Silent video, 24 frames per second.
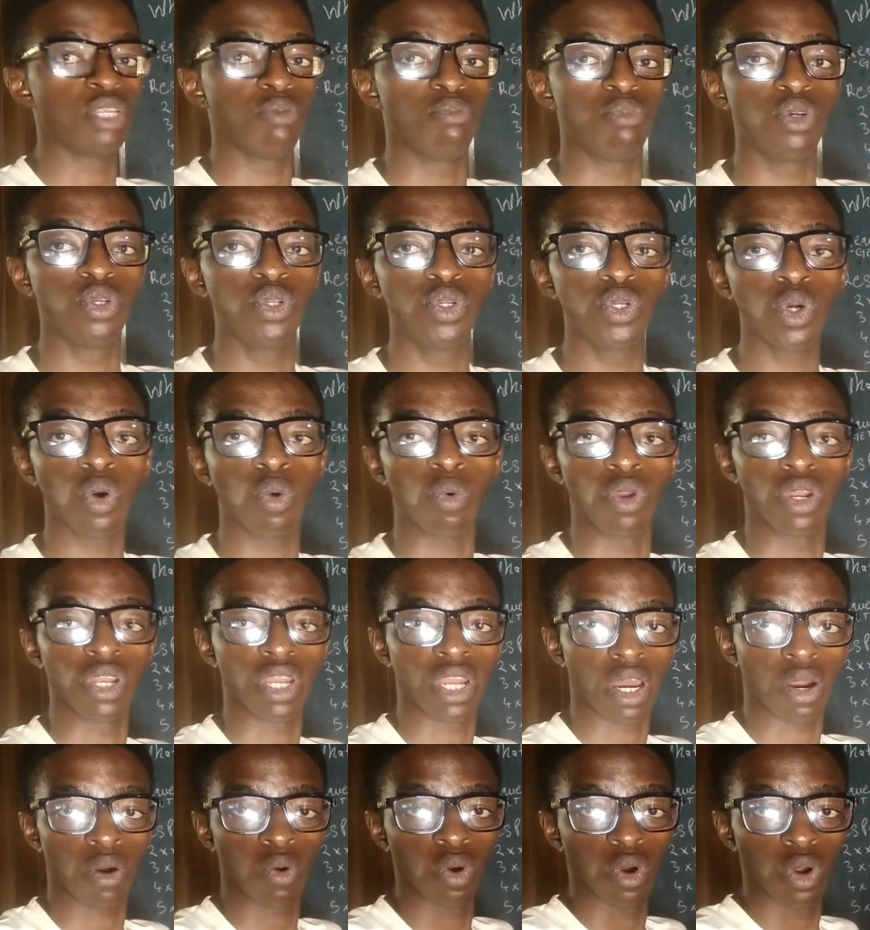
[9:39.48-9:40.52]
the video will
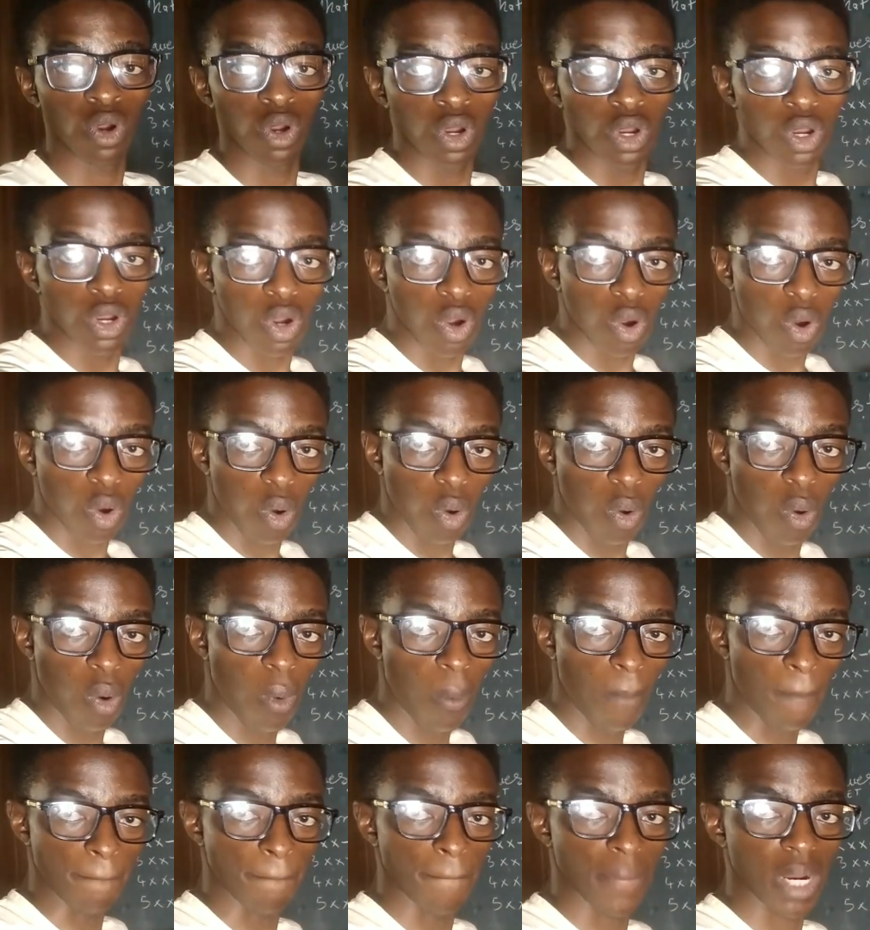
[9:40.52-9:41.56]
now
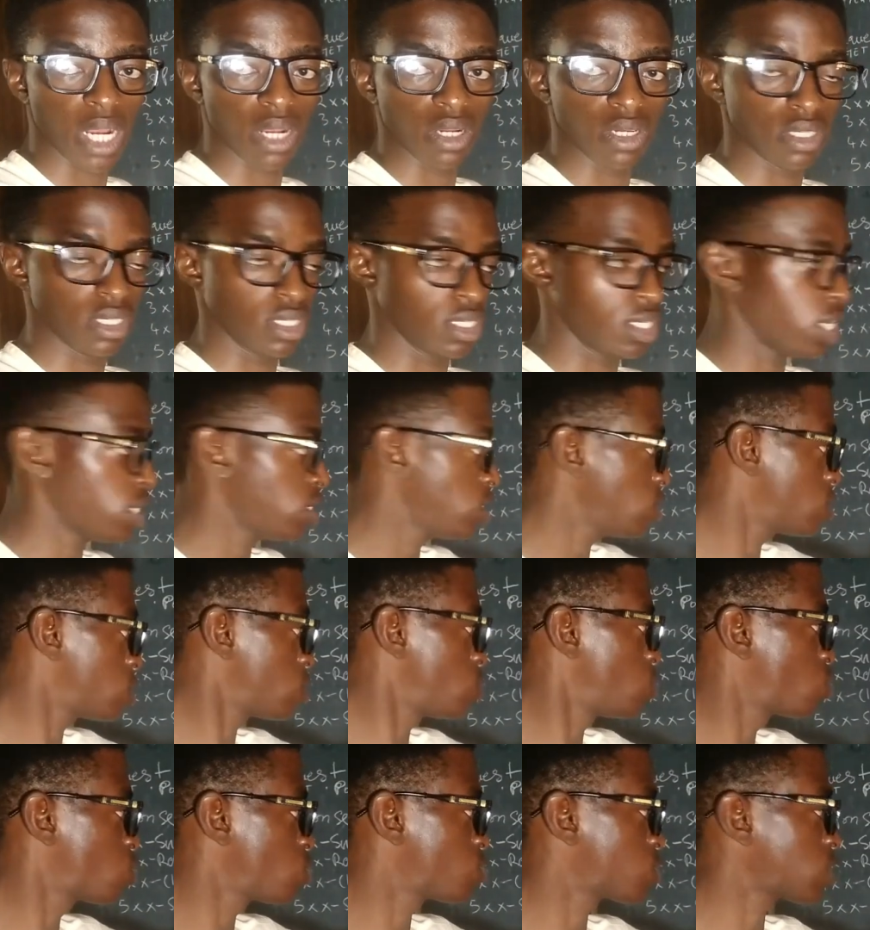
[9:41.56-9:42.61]
come. Then the
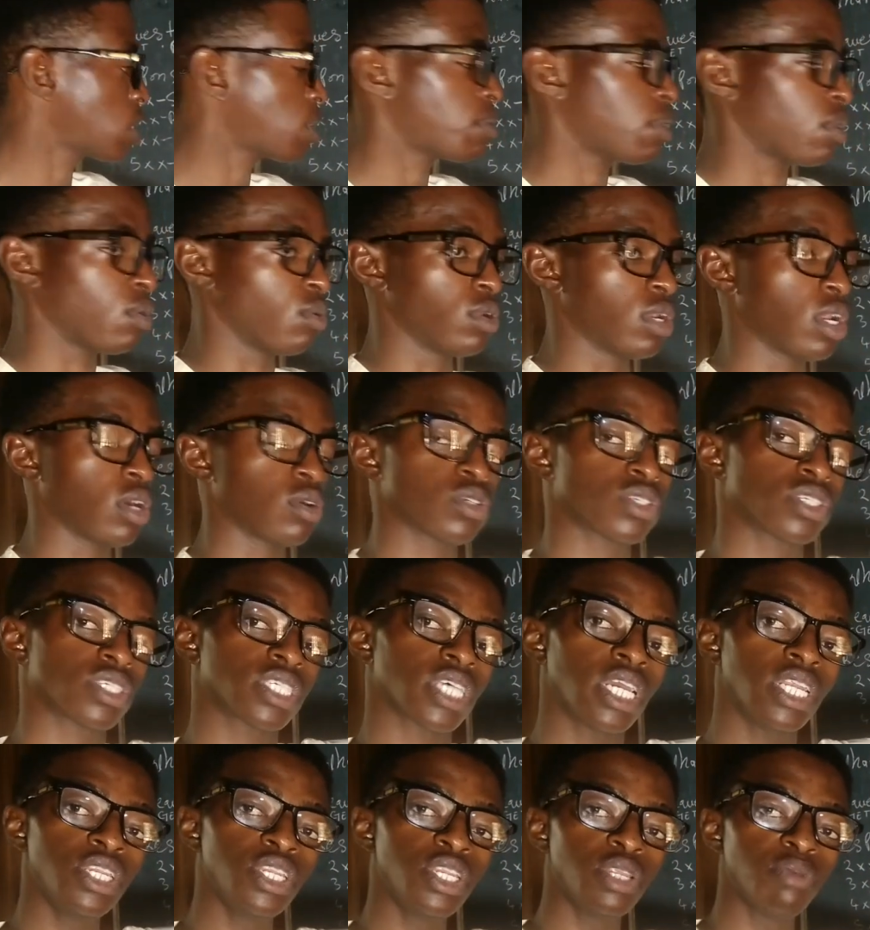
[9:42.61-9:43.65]
YouTube server will now
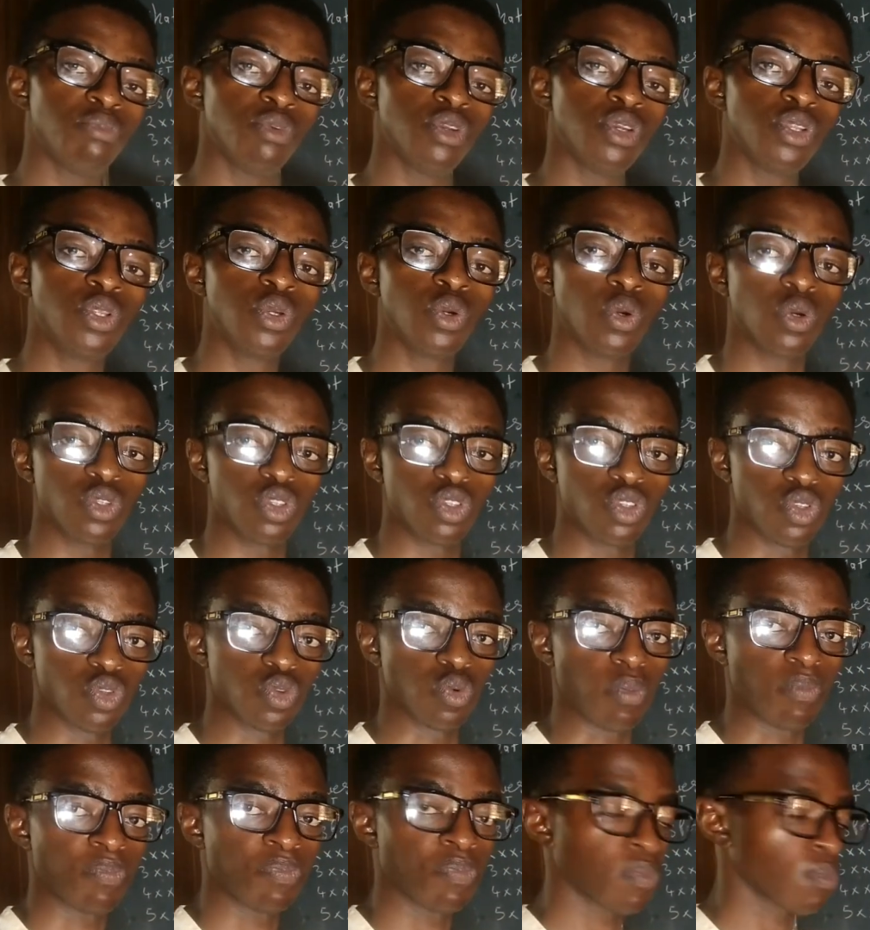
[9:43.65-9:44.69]
send the video to
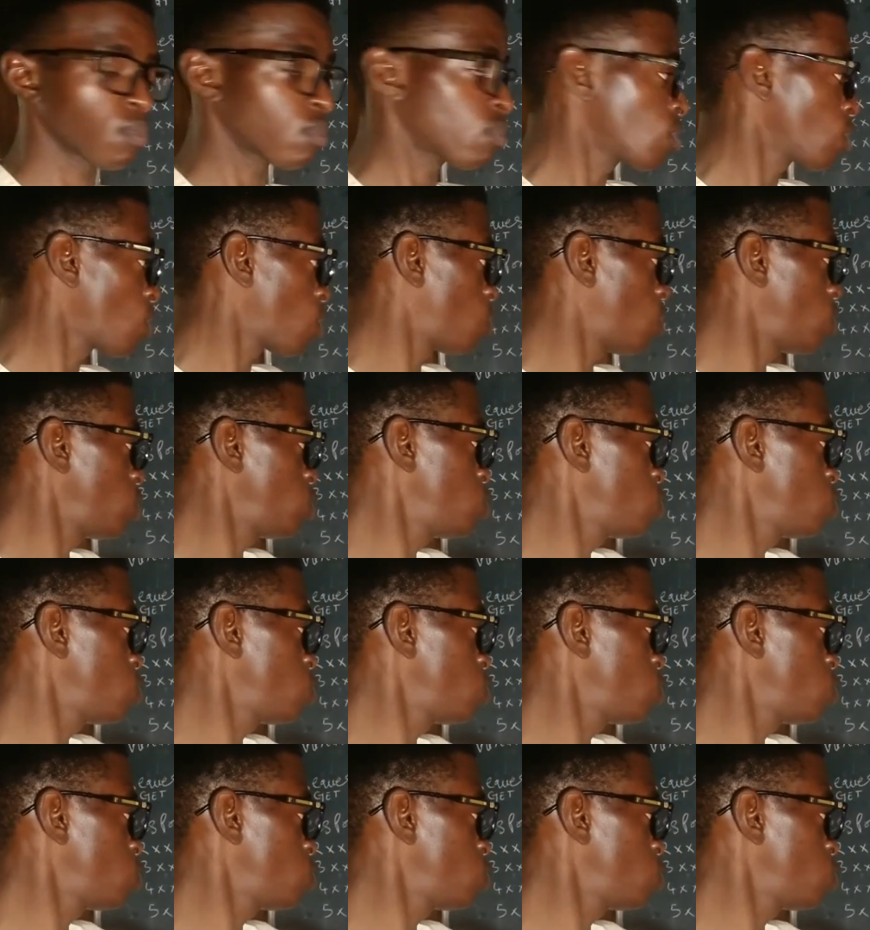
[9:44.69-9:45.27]
you. When